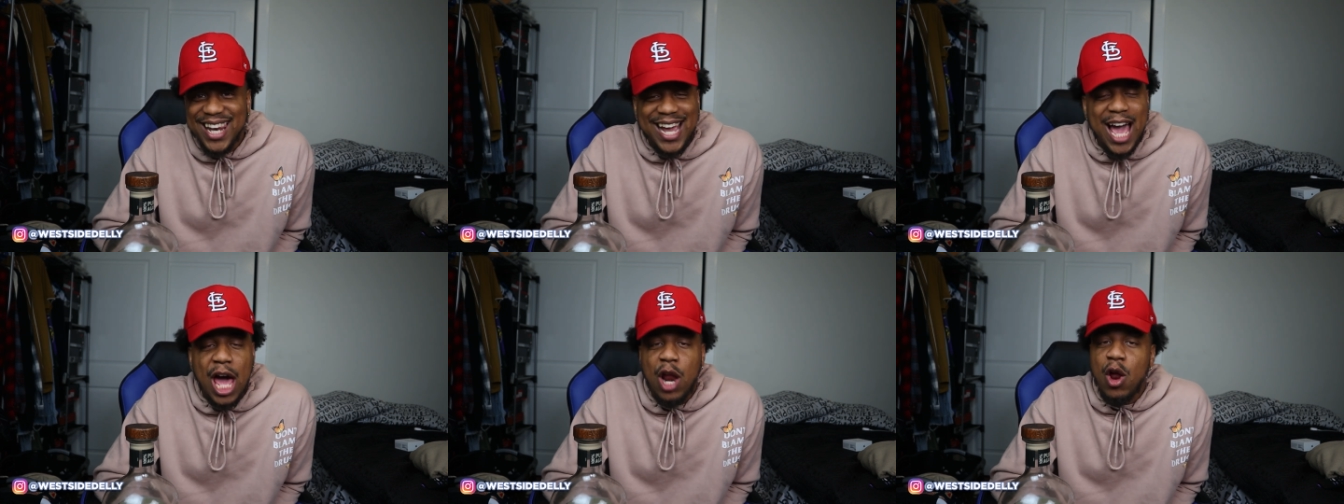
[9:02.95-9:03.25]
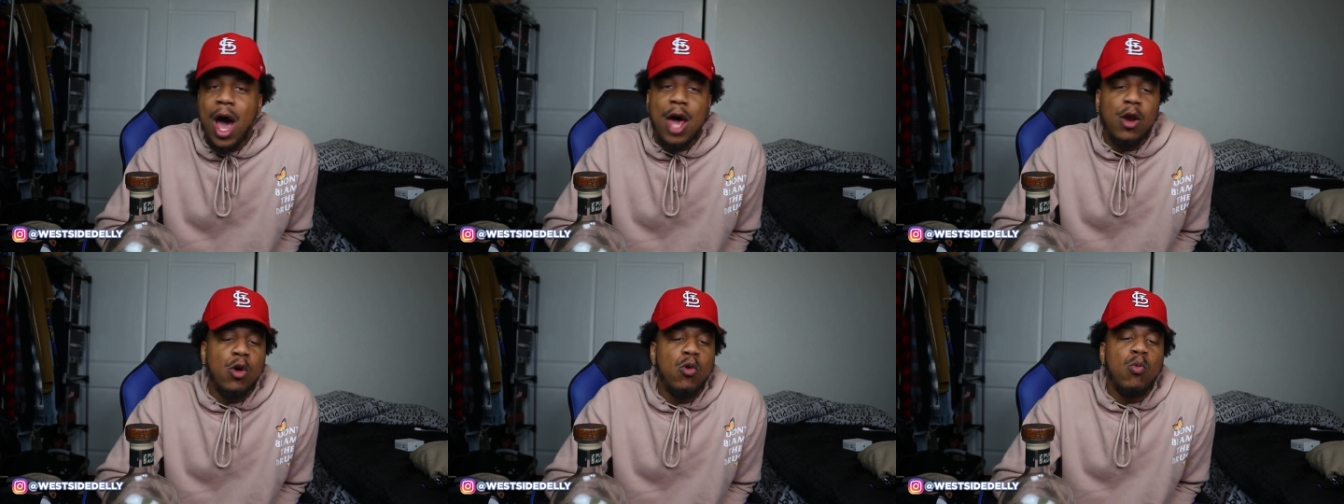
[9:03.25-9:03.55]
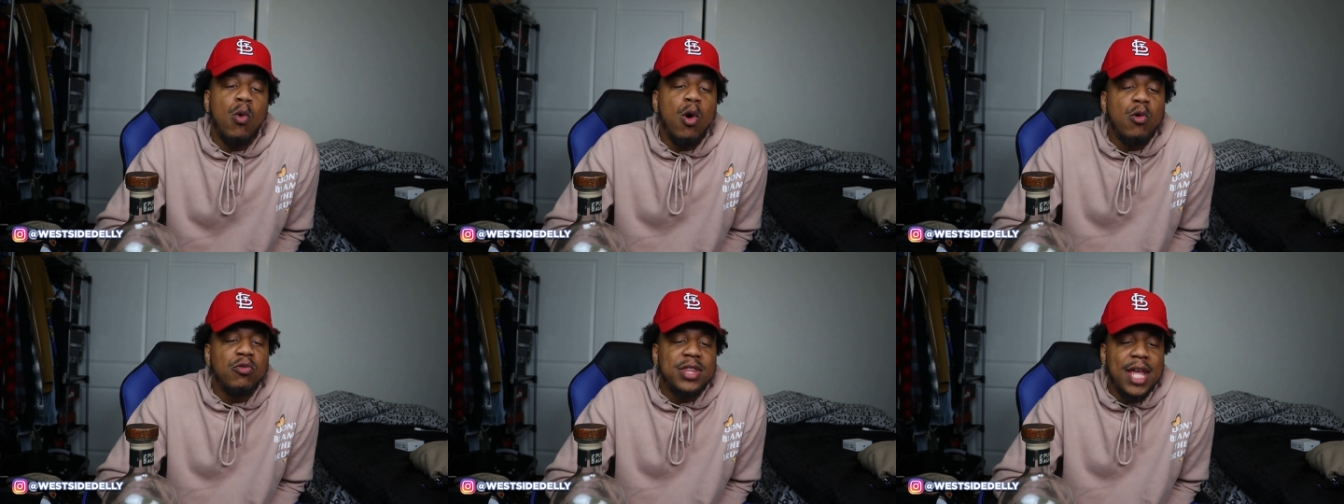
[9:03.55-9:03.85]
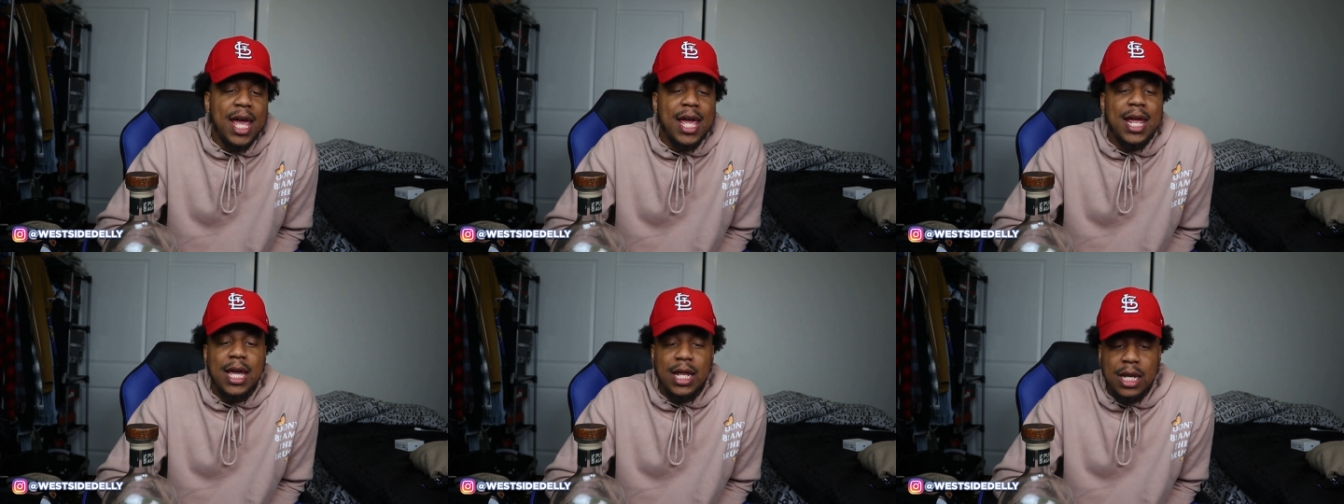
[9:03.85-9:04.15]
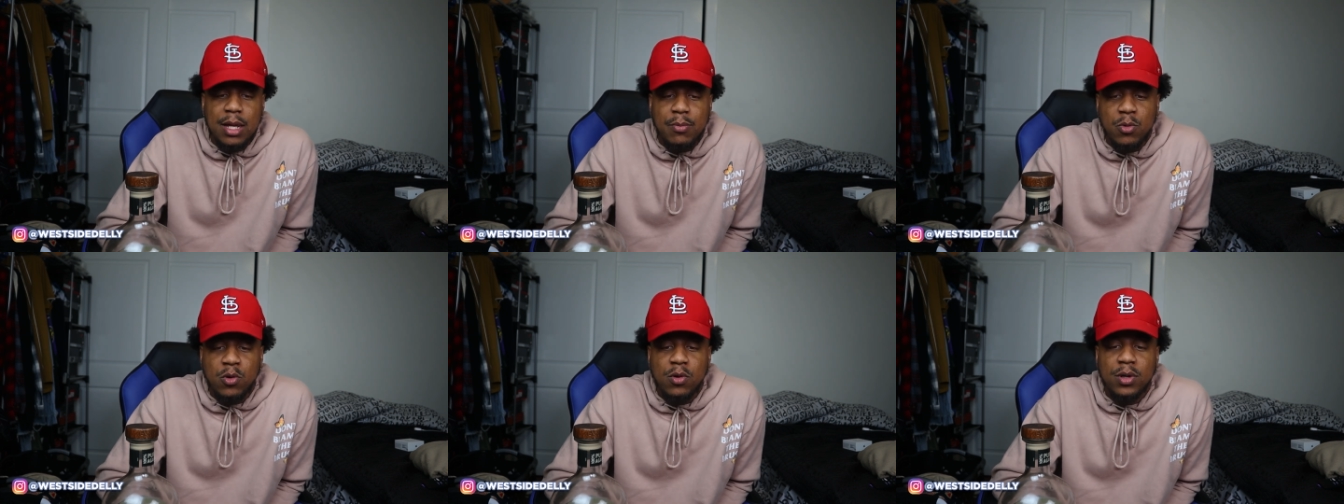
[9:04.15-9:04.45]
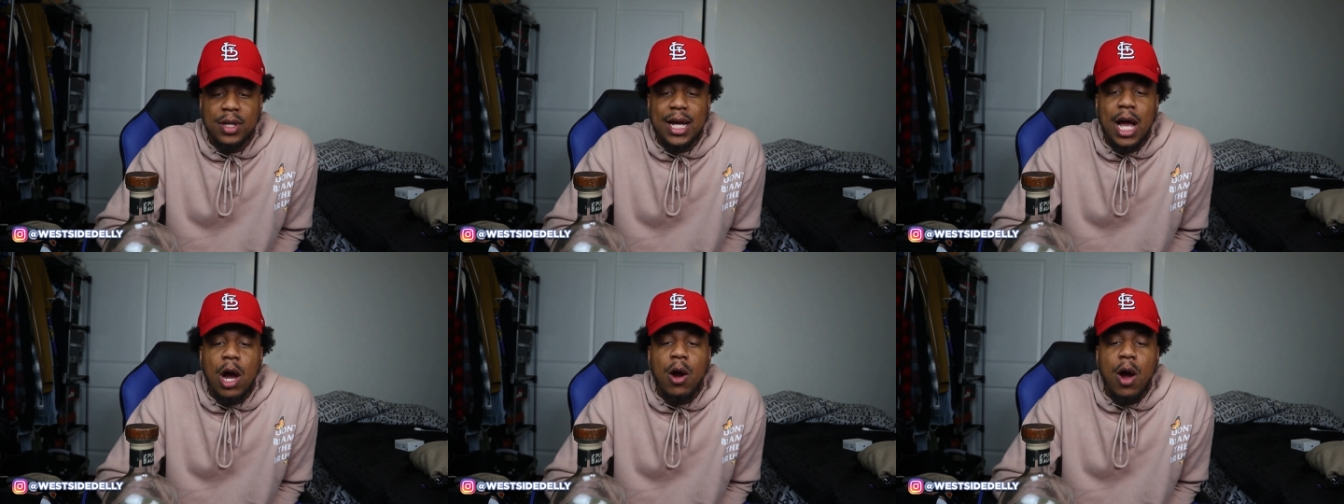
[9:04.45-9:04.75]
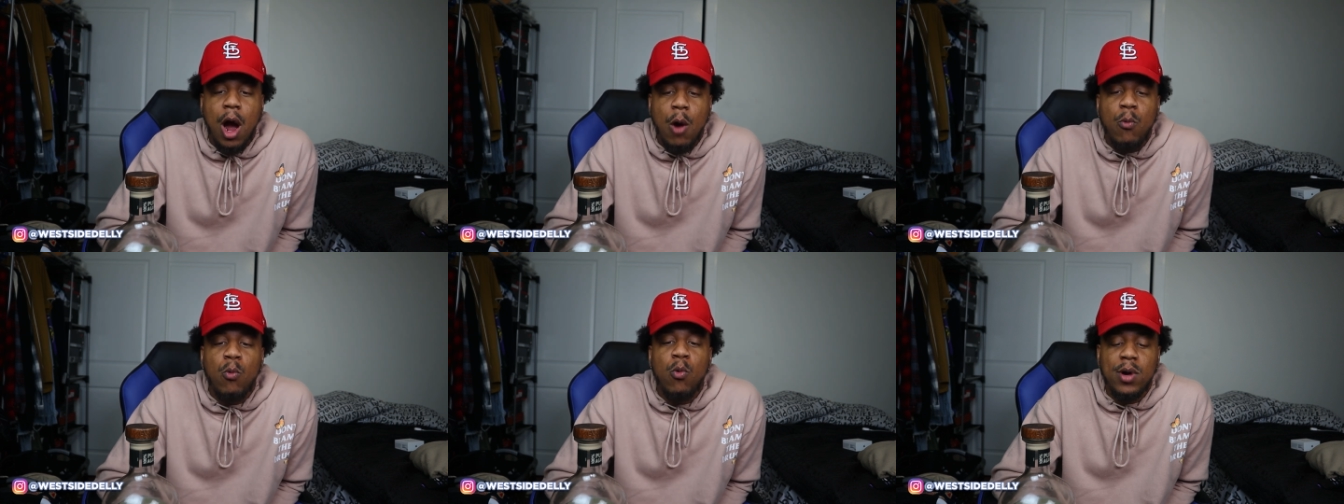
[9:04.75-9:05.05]
Like, I don't want that anymore. Like,
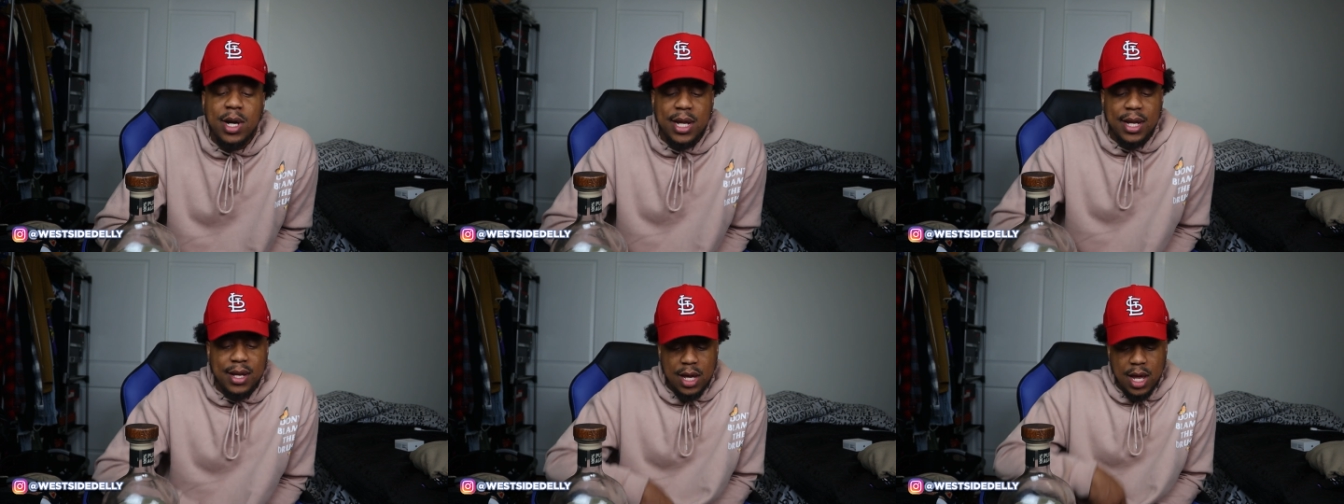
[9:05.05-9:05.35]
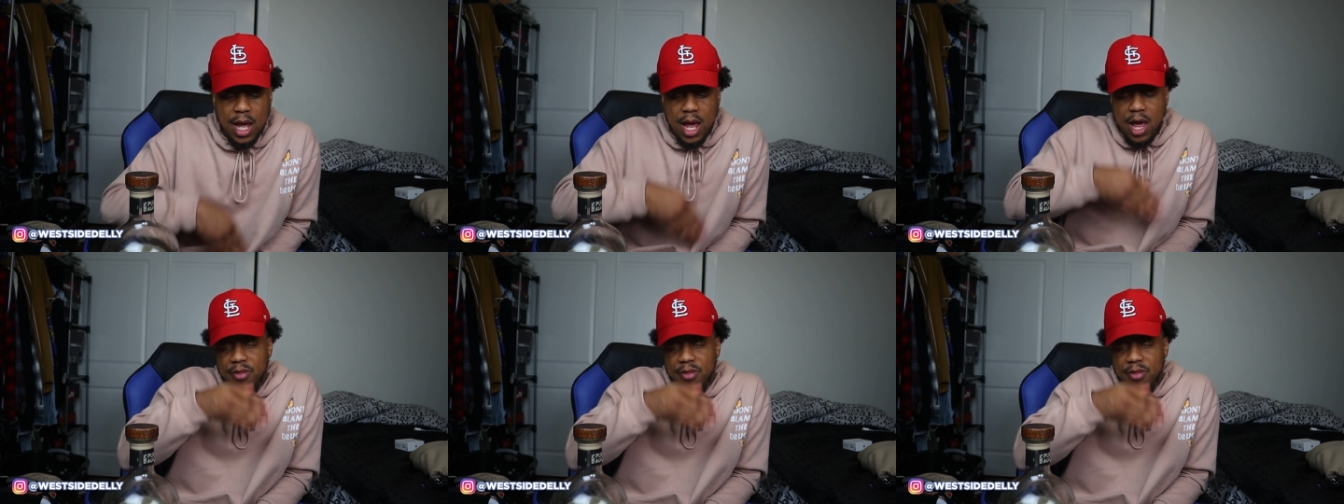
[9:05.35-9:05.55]
I want it